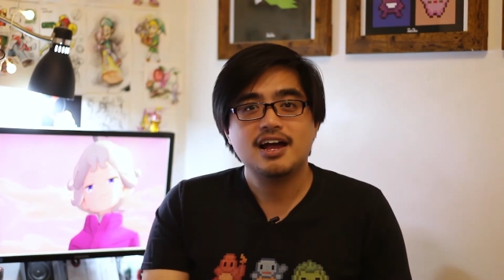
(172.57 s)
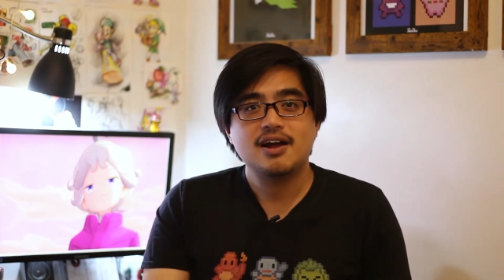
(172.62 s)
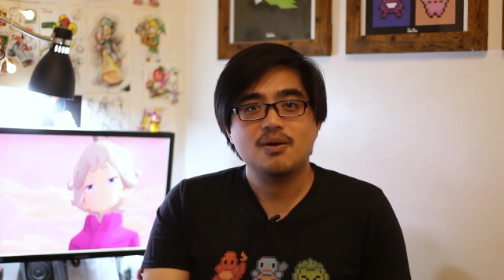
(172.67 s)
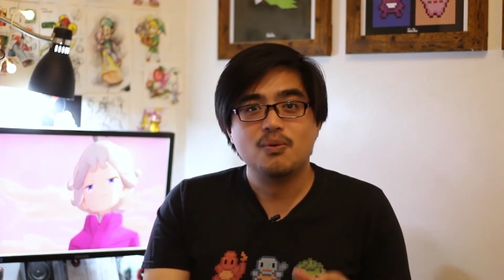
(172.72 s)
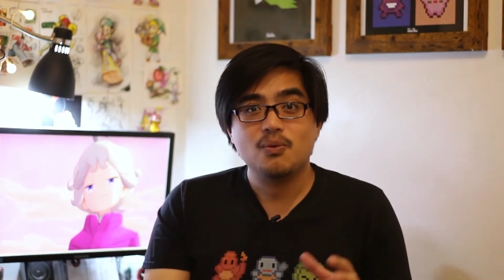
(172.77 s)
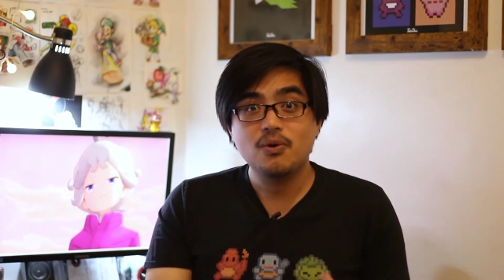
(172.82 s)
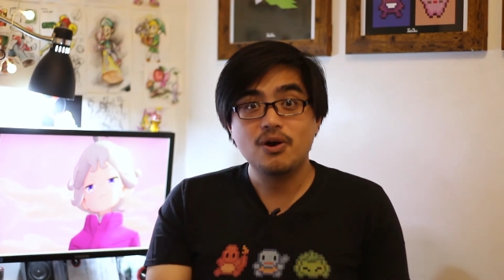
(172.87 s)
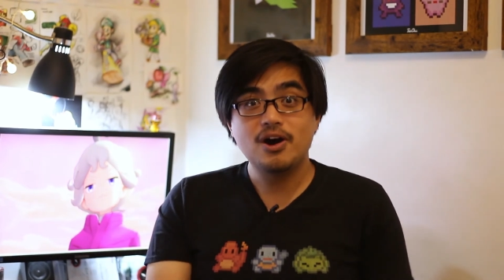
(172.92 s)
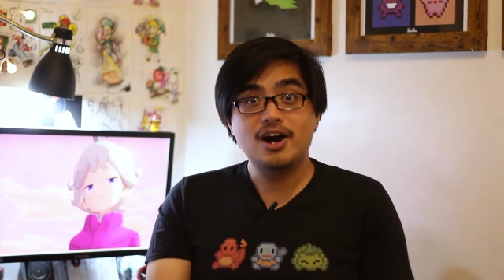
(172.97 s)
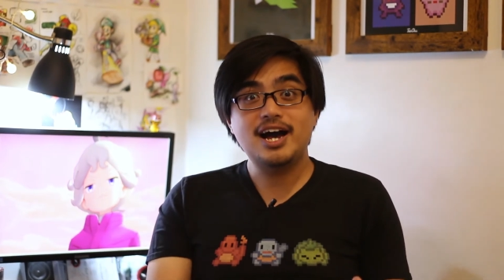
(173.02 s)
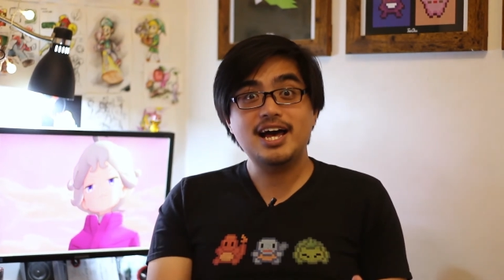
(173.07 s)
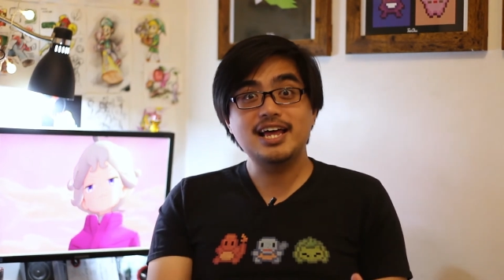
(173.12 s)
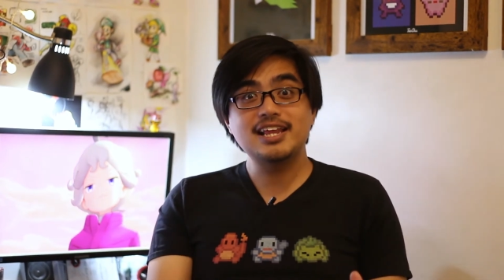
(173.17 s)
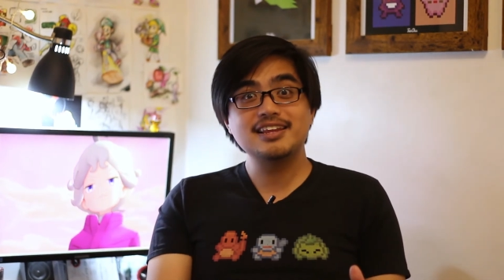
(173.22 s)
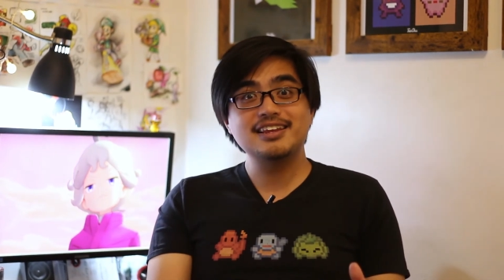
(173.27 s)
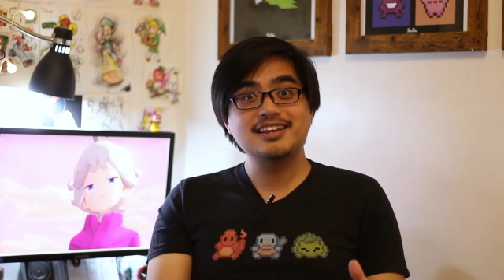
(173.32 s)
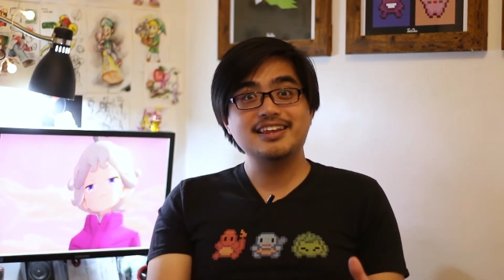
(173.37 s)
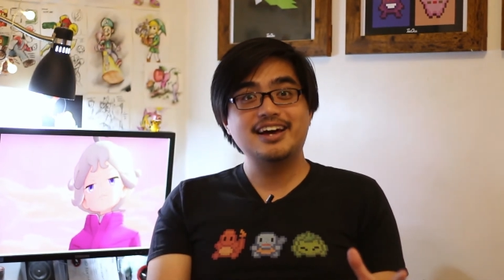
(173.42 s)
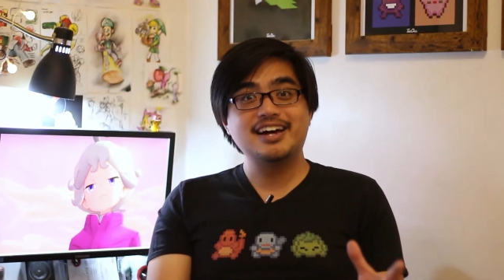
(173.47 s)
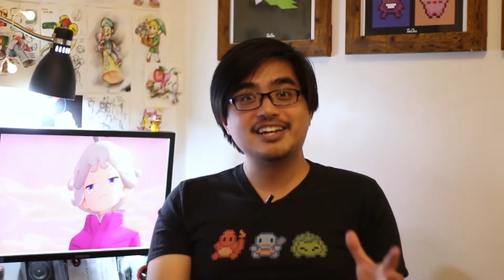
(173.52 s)

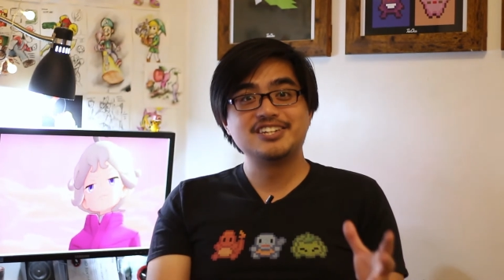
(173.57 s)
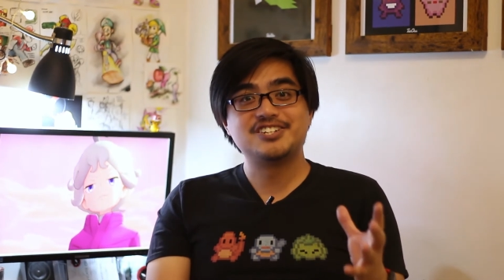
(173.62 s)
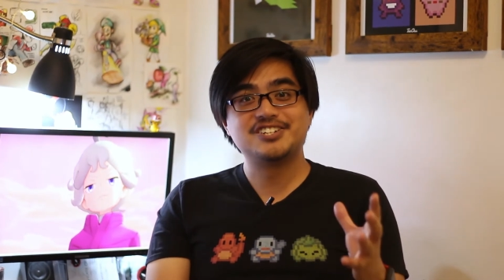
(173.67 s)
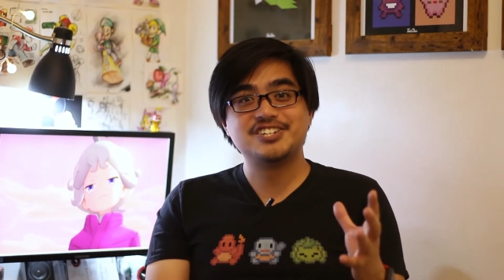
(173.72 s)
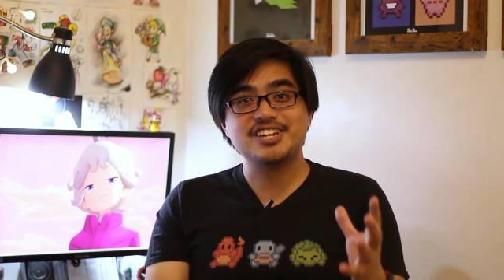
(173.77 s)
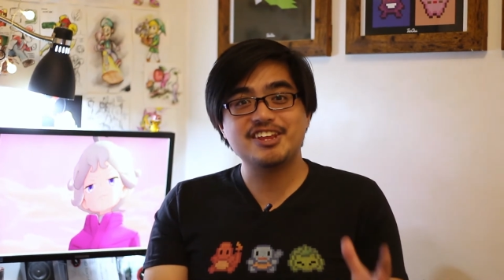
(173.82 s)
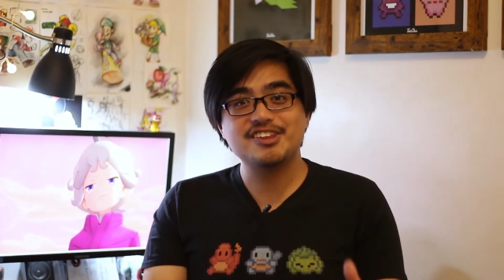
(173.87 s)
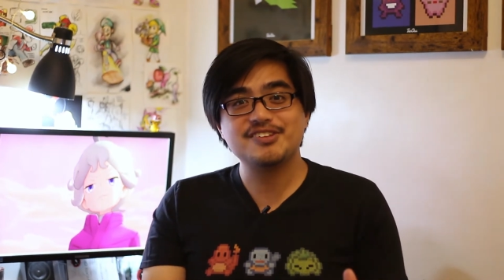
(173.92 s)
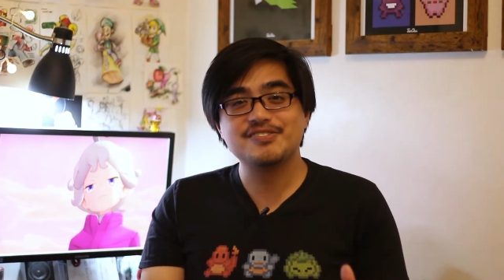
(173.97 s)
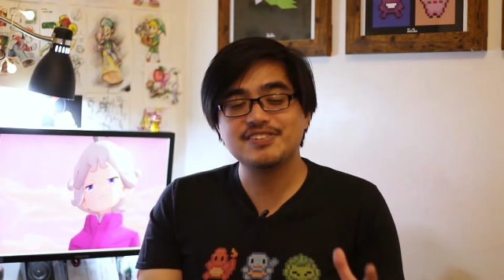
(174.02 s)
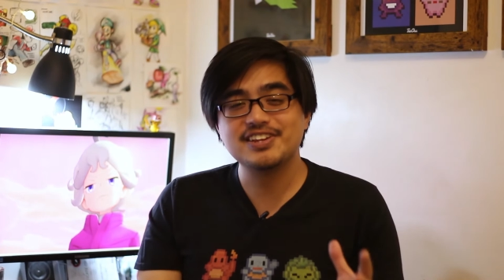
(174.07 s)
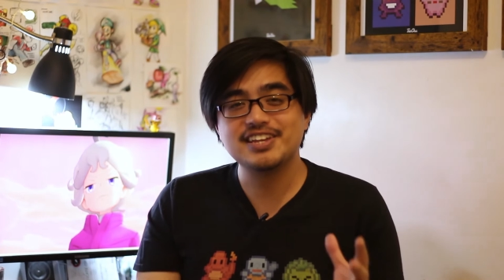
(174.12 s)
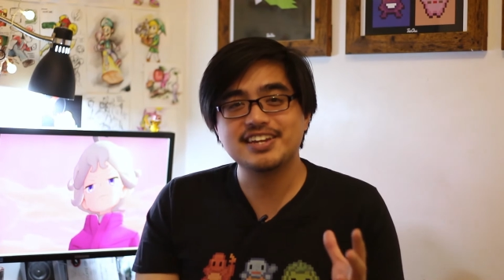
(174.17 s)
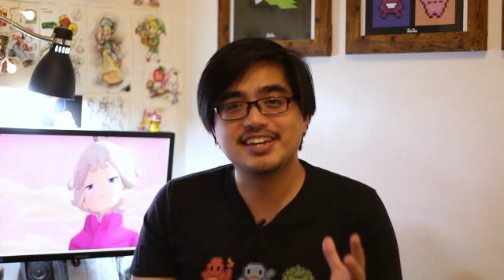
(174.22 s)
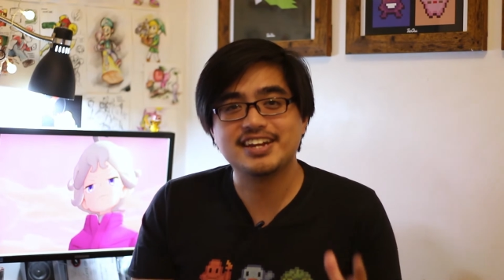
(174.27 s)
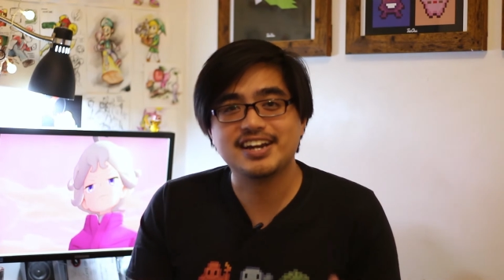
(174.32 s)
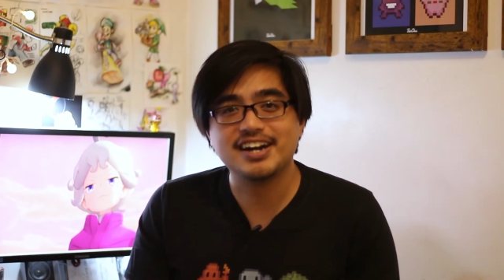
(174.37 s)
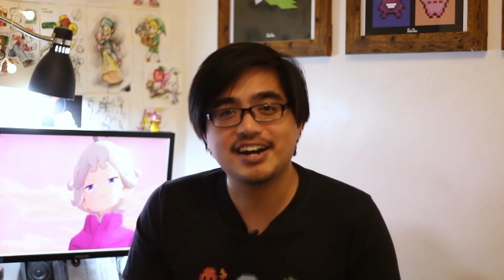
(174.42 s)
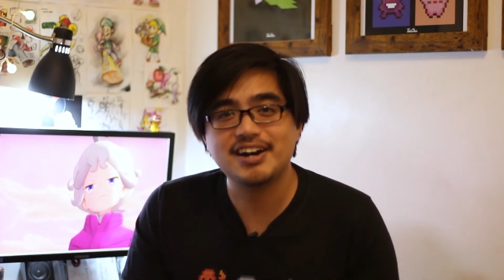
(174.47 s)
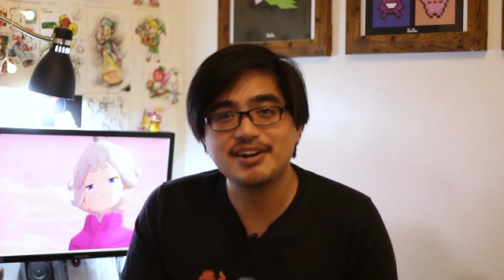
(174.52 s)
What? I
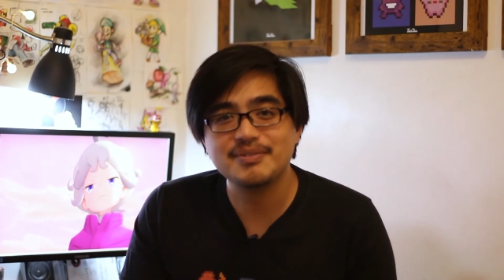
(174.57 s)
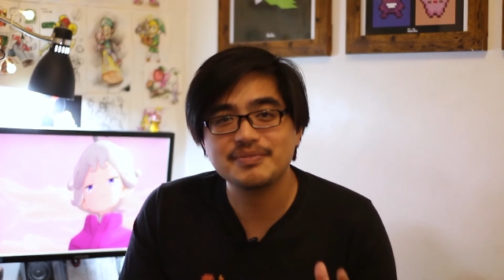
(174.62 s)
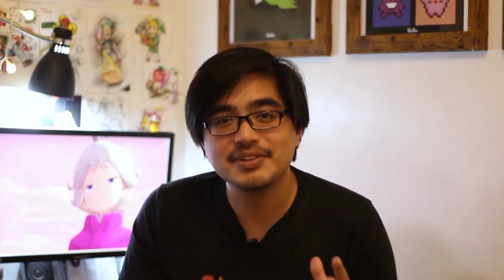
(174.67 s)
genuinely can't